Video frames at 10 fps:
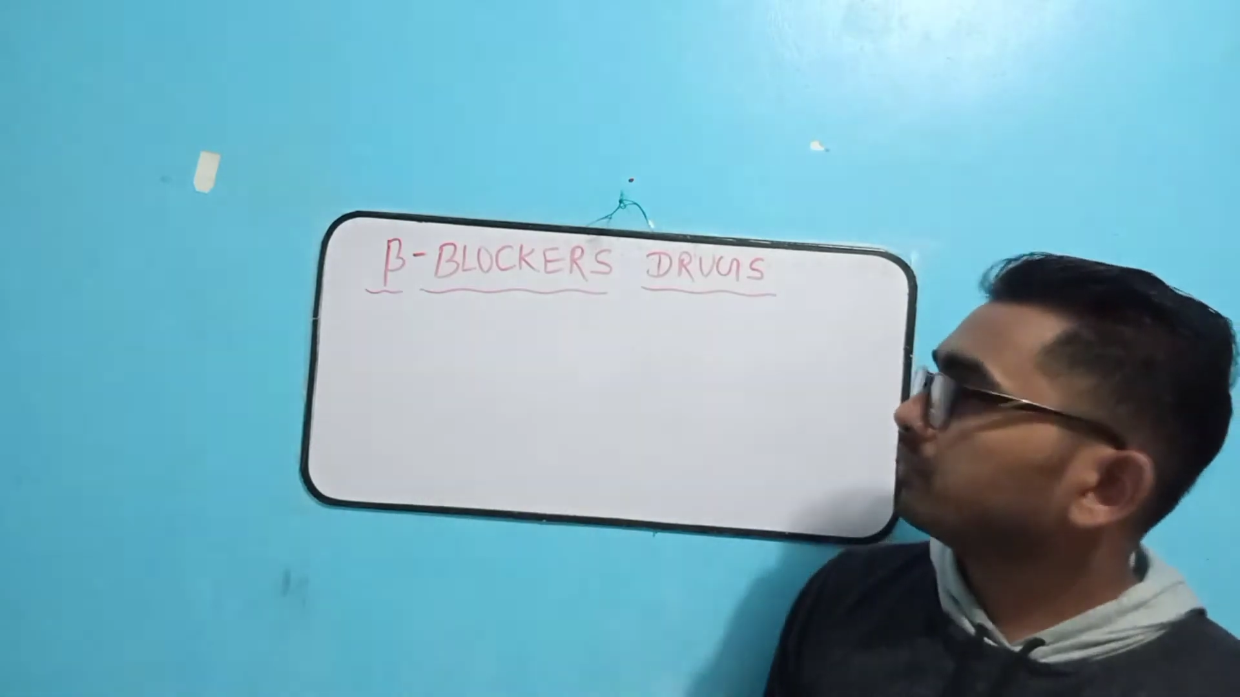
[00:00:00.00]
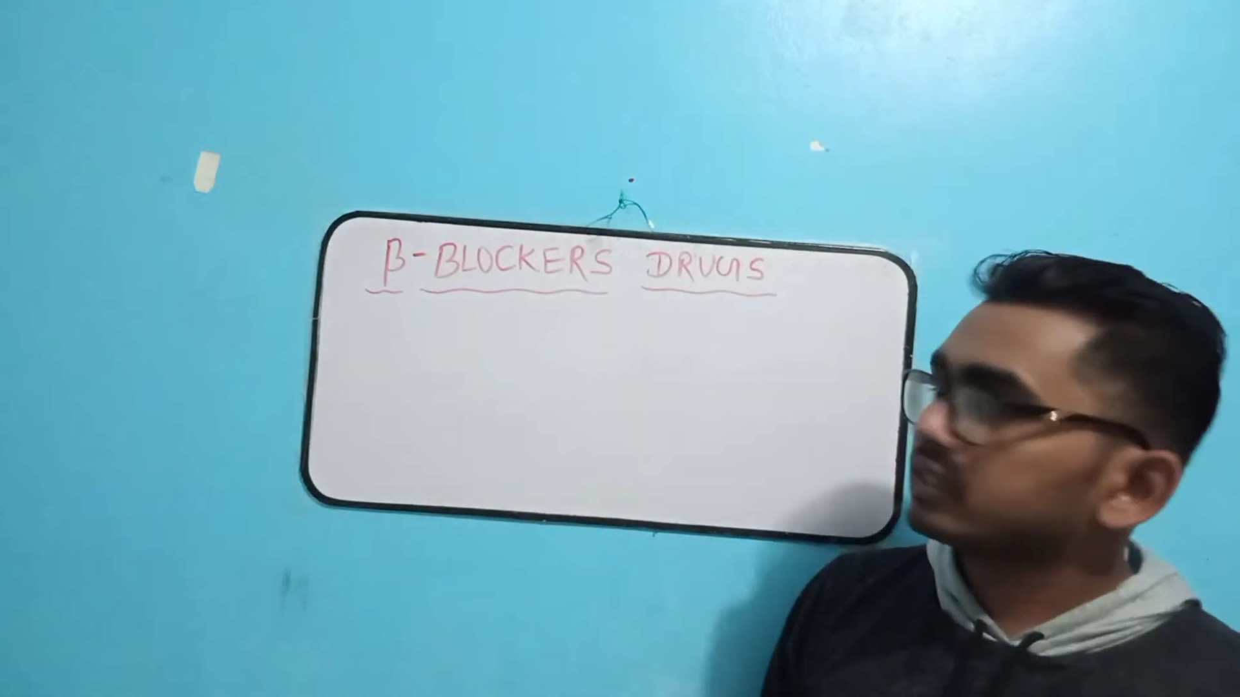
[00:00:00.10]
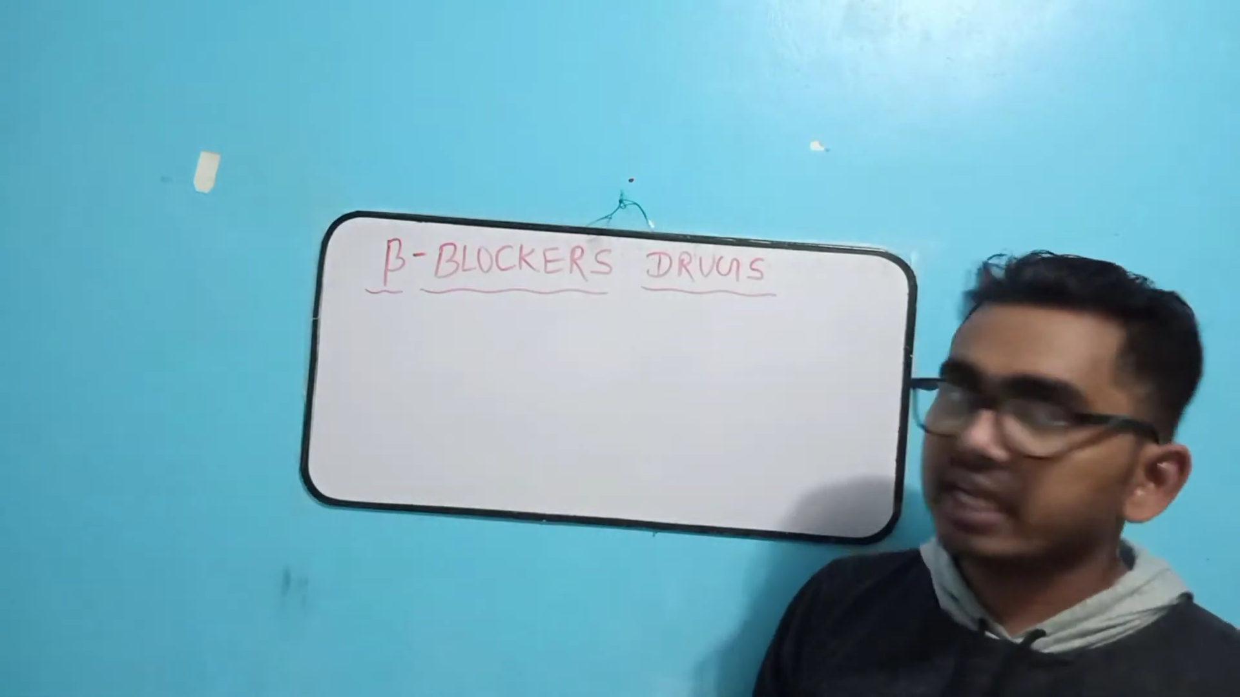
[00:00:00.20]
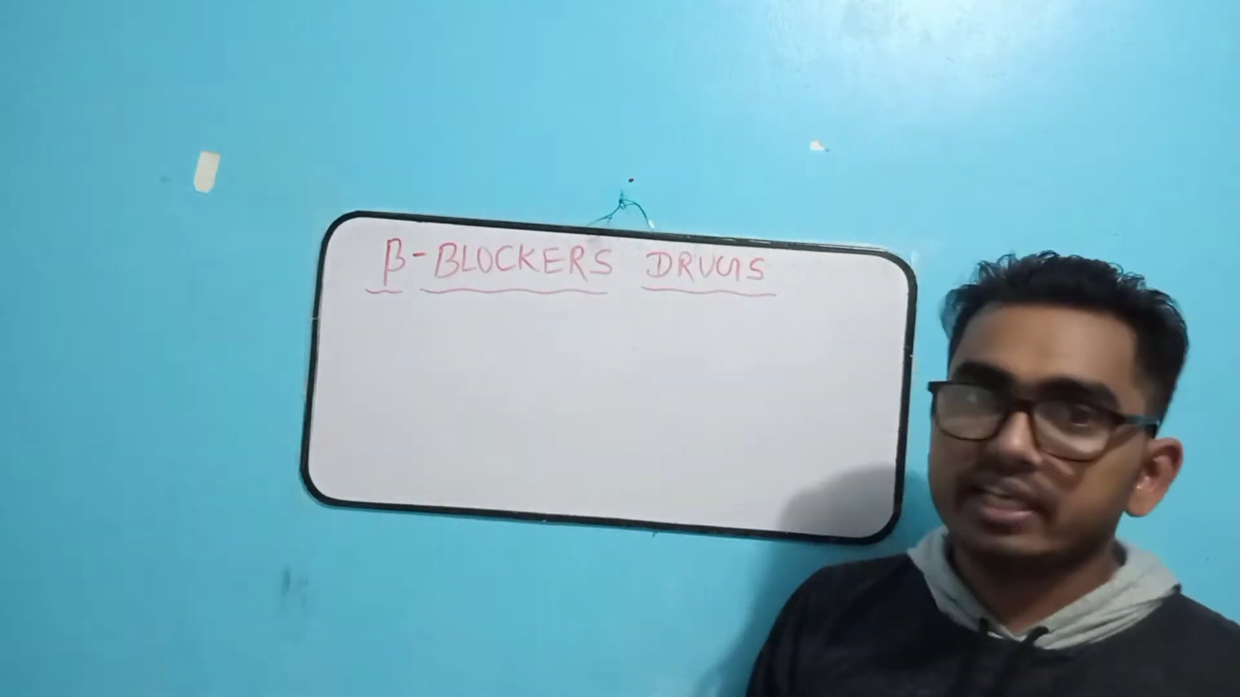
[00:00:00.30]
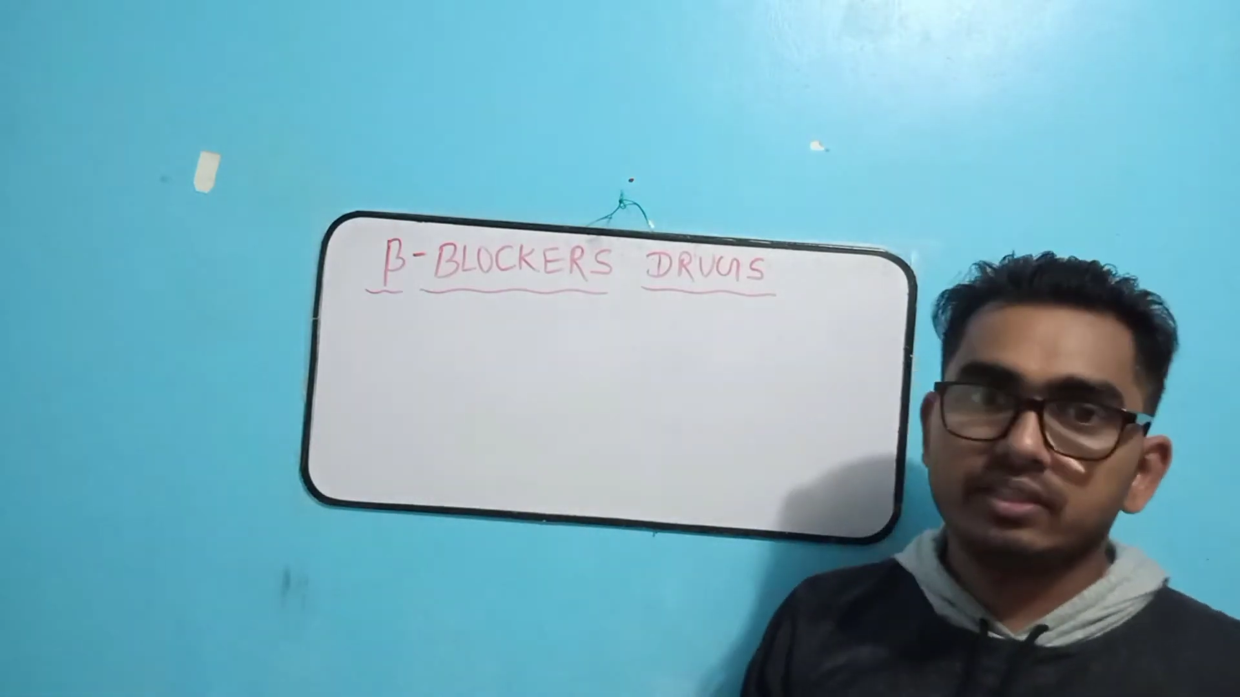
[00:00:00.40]

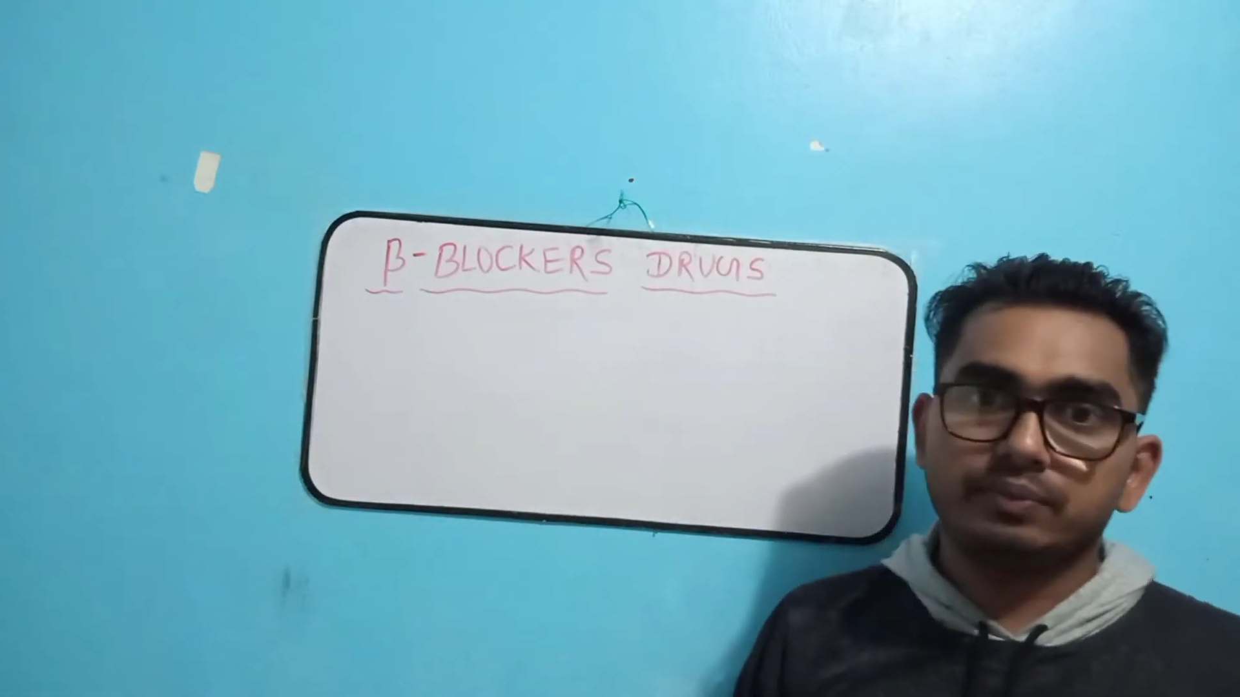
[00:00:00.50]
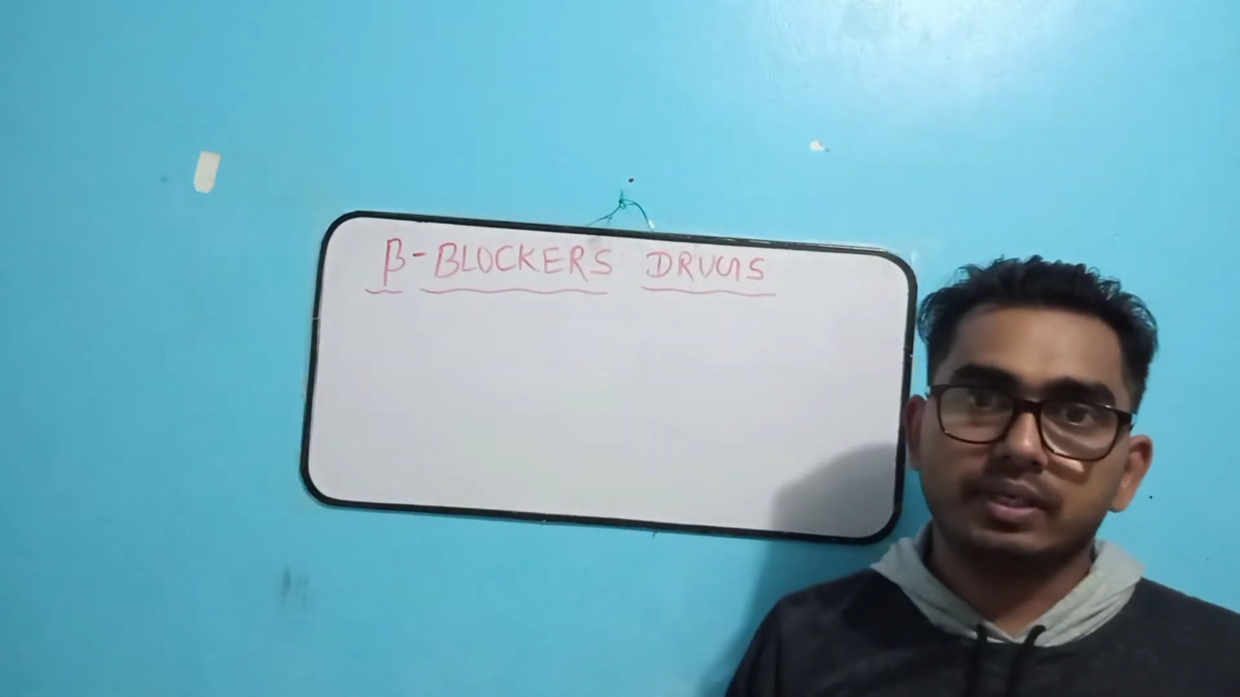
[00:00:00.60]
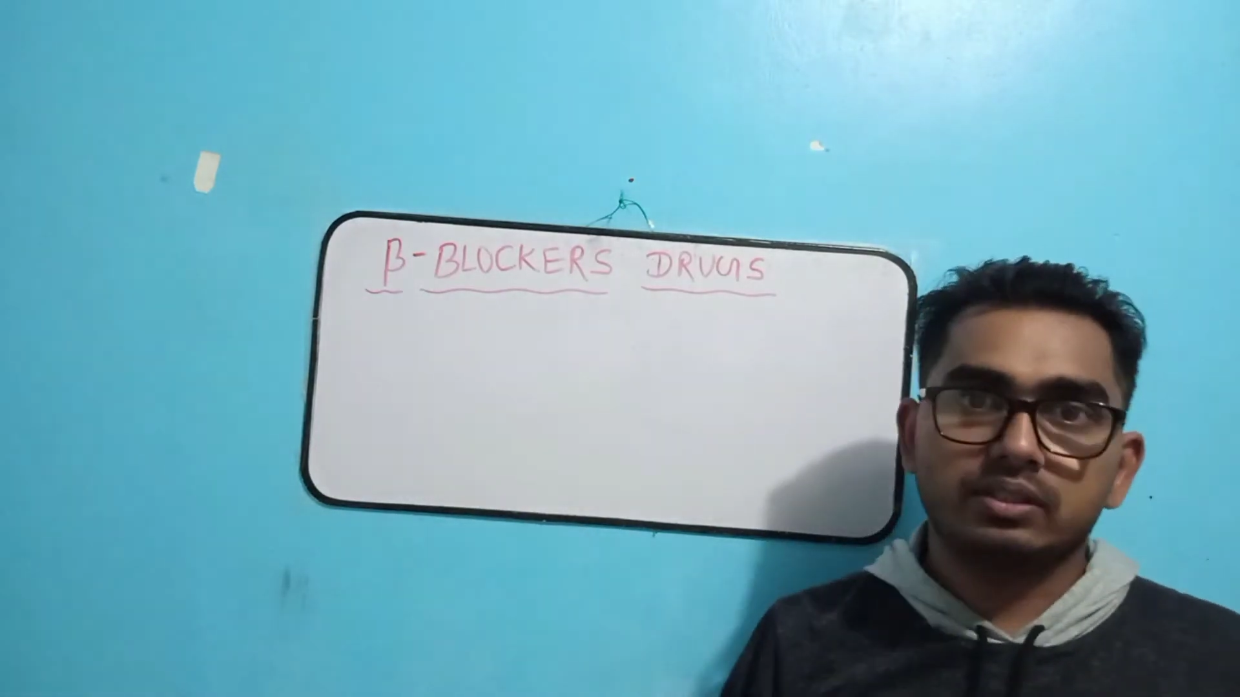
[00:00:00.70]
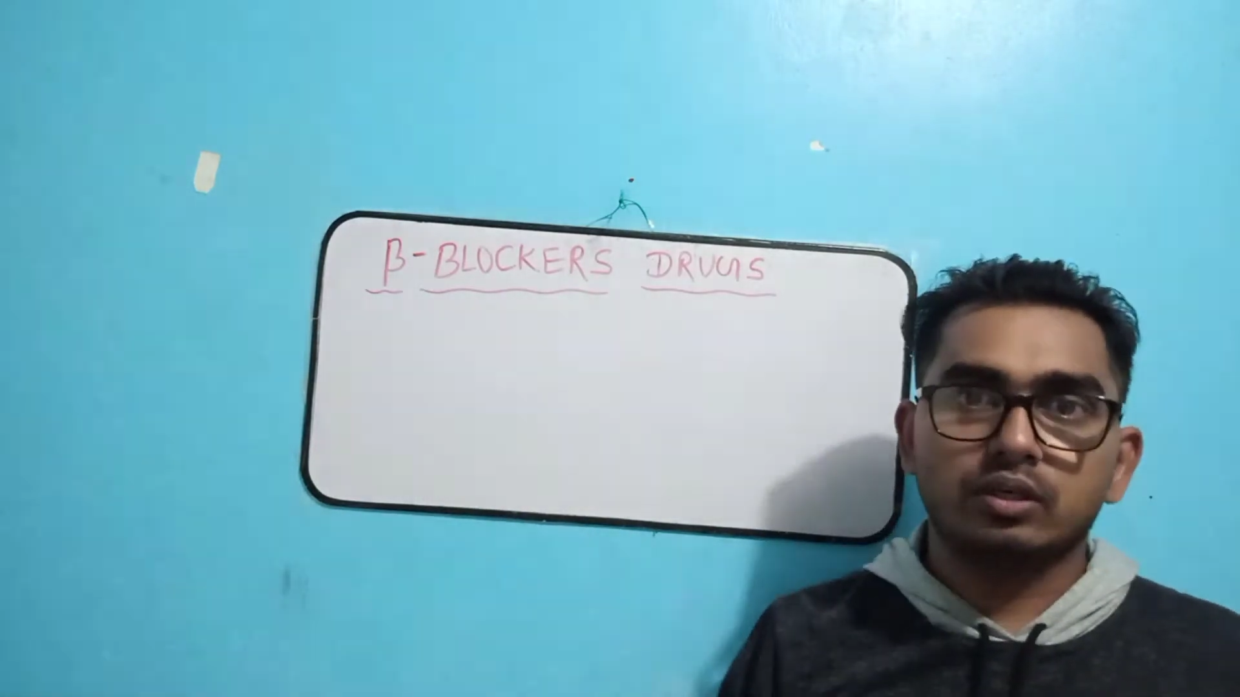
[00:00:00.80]
side effect